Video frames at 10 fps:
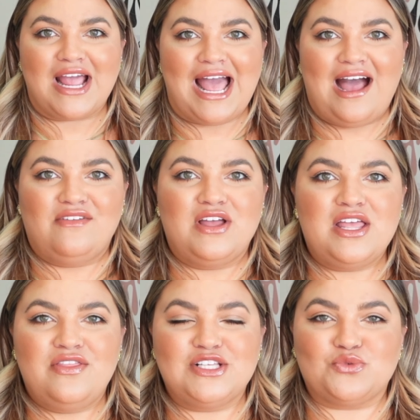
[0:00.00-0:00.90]
I
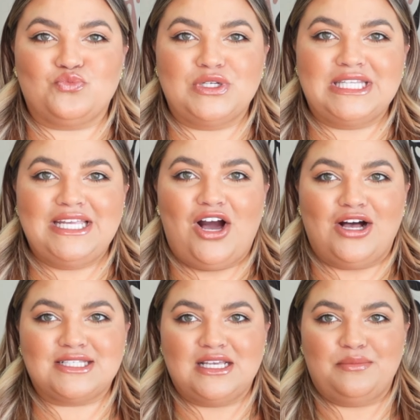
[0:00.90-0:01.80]
have this really
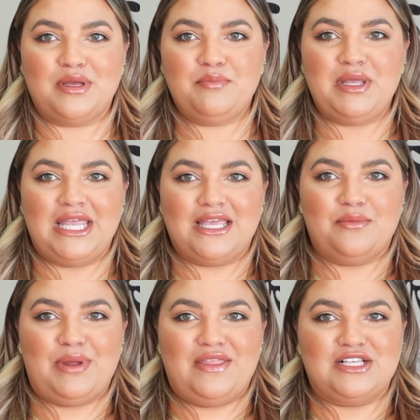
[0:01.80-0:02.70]
awesome pink
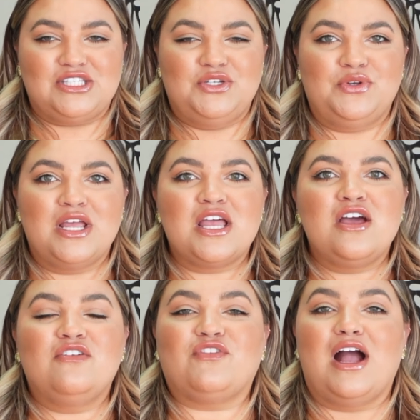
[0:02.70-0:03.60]
bathing suit
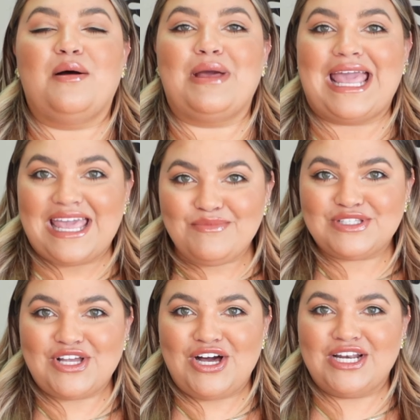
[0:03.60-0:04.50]
from
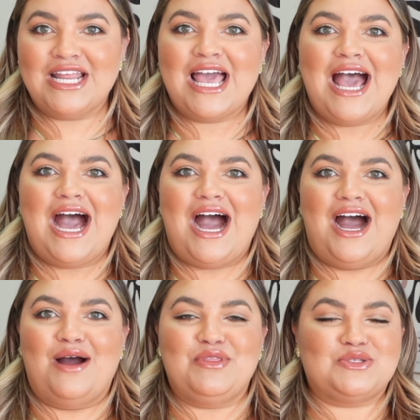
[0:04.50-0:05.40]
Amazon.
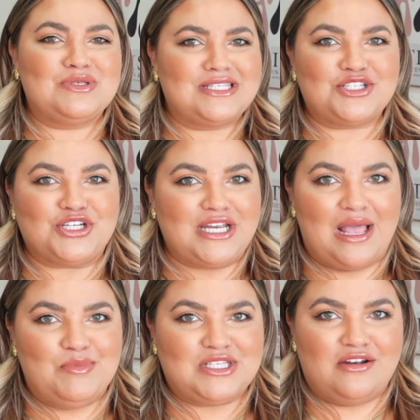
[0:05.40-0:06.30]
This was such a good
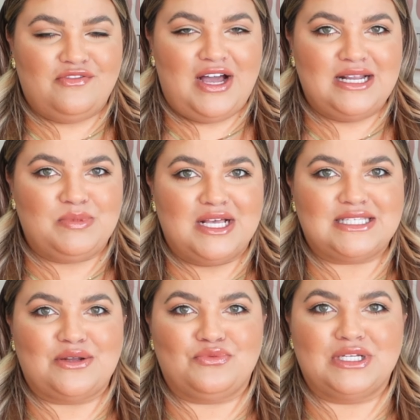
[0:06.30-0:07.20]
Amazon find because
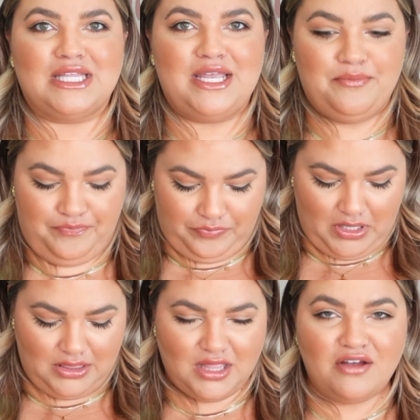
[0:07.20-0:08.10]
I really
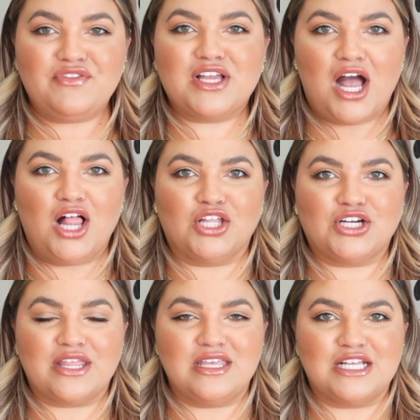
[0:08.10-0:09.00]
love the color.
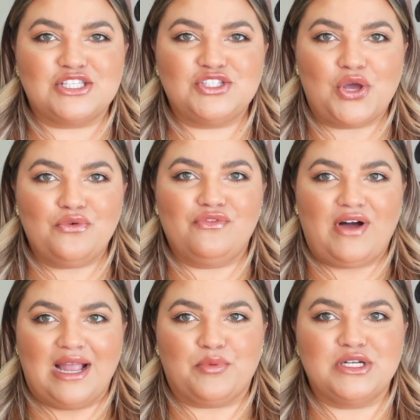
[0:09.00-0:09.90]
I think it's so
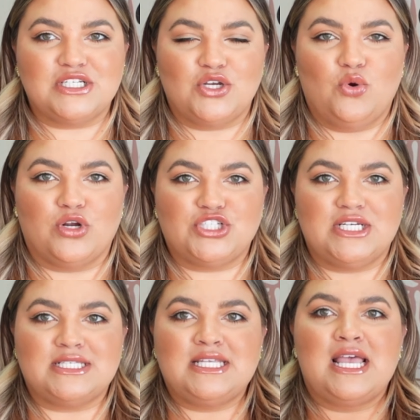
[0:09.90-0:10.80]
vibrant and
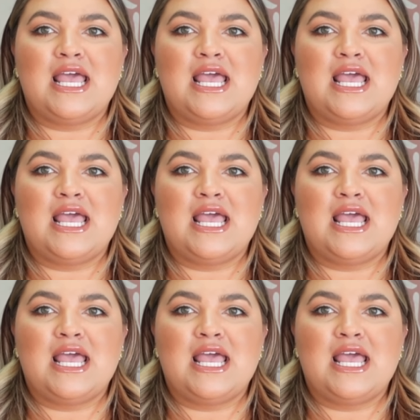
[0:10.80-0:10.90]
gorgeous.